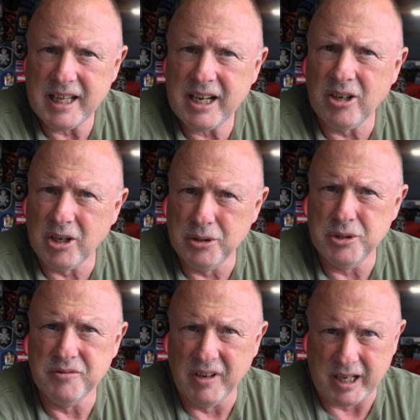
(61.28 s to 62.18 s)
that
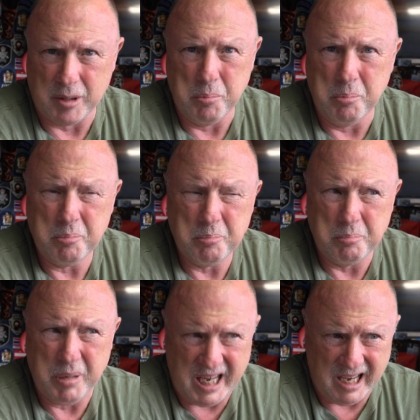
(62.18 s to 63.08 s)
includes fucking
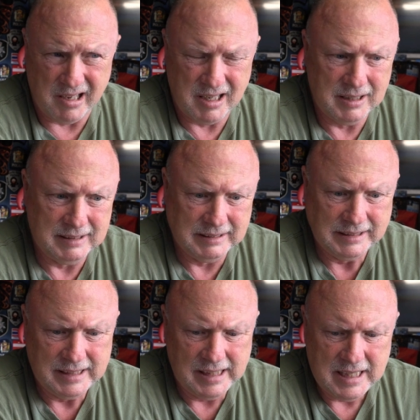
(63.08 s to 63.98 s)
beer.
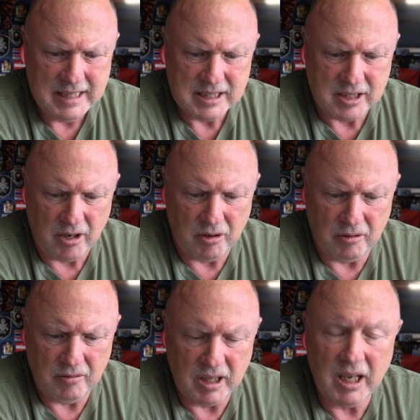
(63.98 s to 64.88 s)

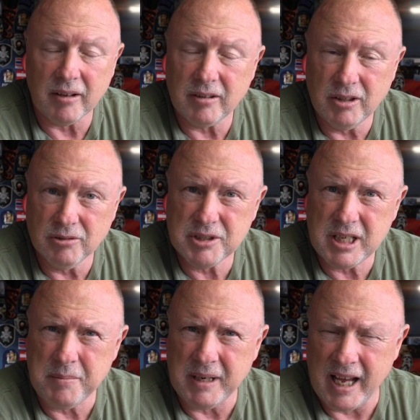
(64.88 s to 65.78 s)
So yeah, you'll
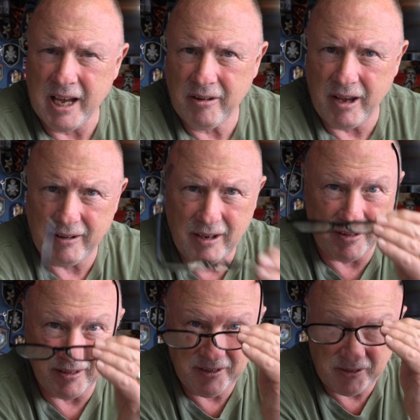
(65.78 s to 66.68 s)
see me now going
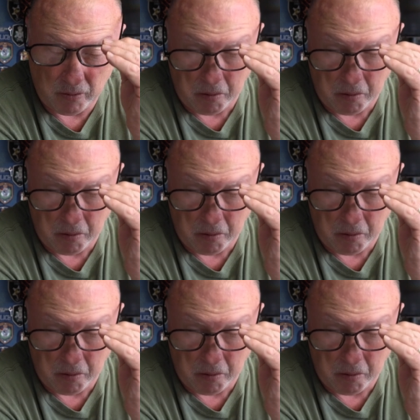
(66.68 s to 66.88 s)
like this